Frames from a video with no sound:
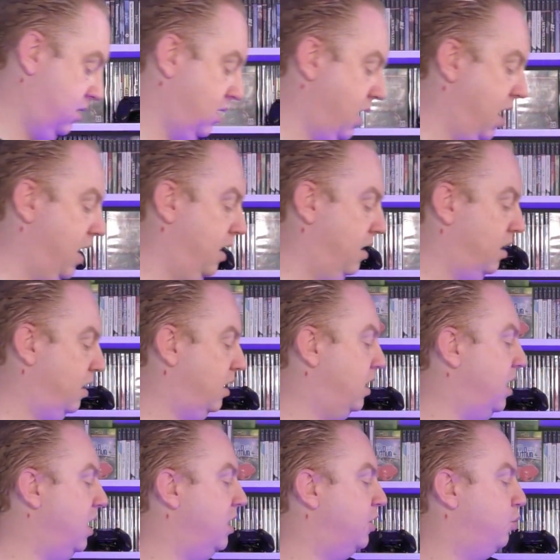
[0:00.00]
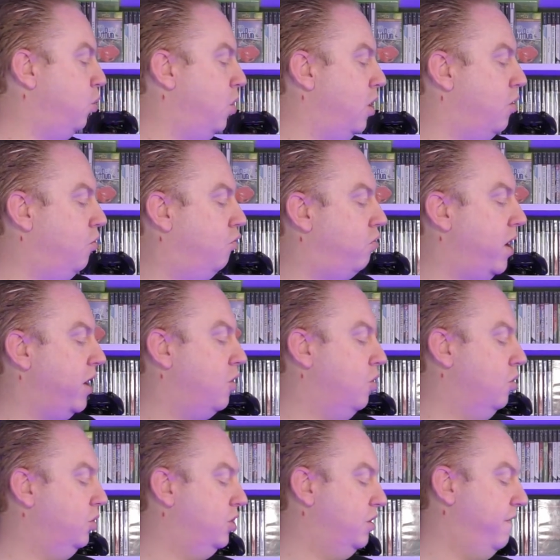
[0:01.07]
Then Guinness World
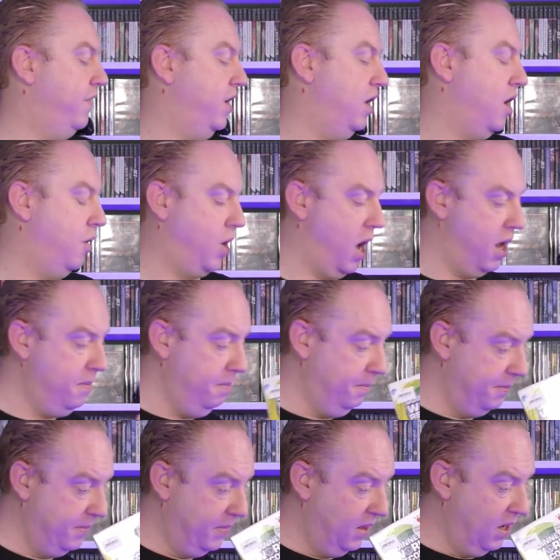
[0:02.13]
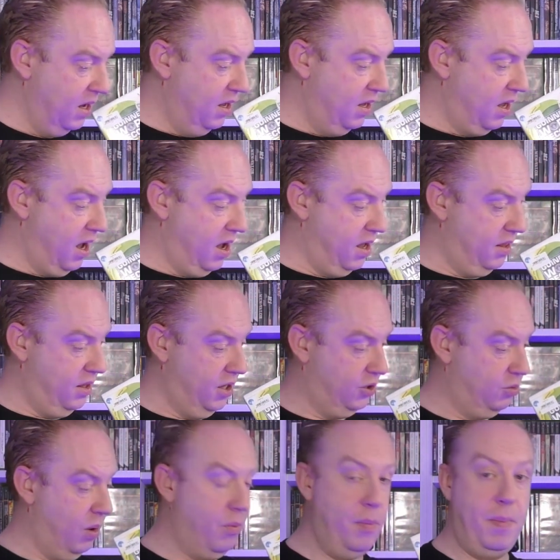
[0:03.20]
Records, the video game. Uh,
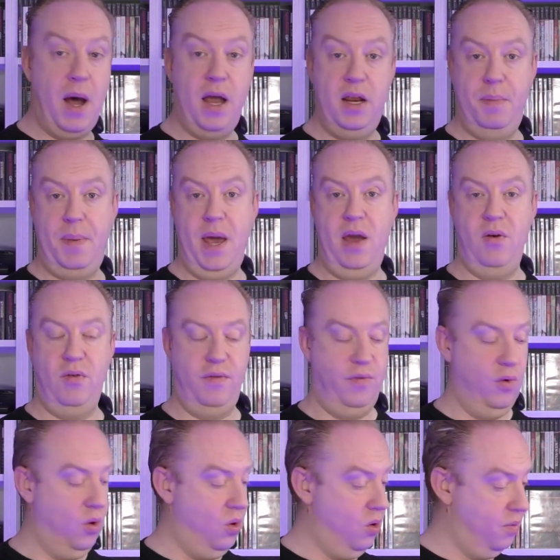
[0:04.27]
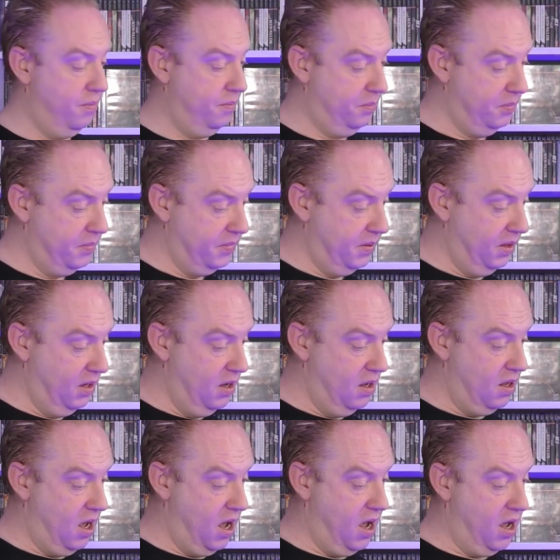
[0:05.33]
this one we paid a pound for.
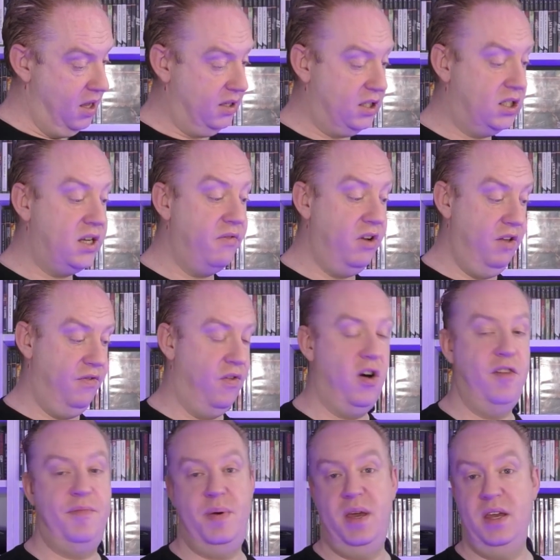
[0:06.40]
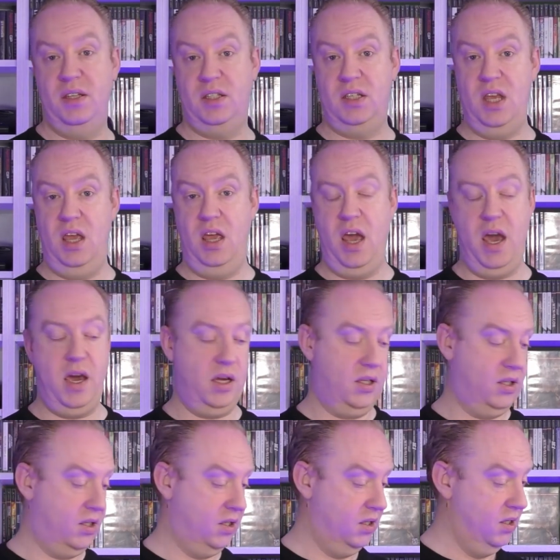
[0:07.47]
Uh, 75p at
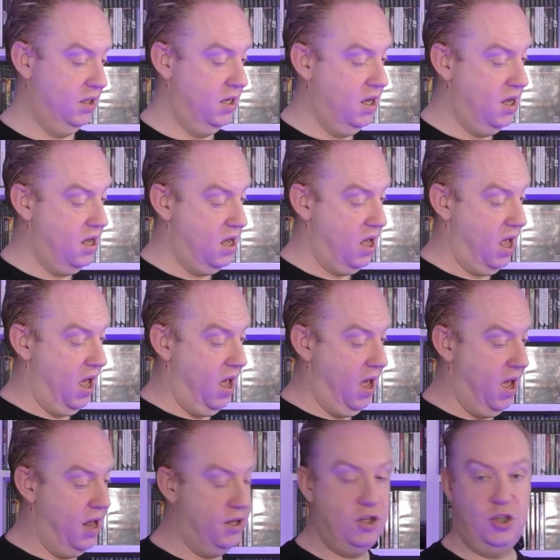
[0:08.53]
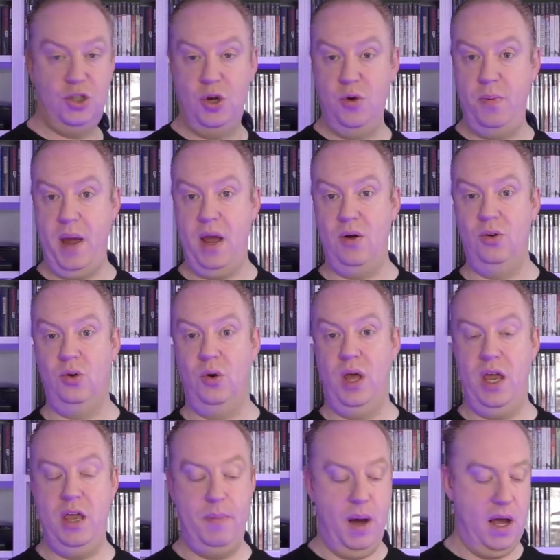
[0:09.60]
CEX and £2 on
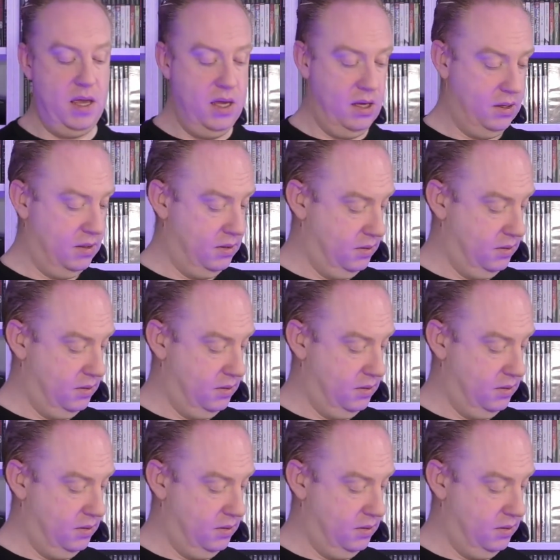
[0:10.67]
eBay.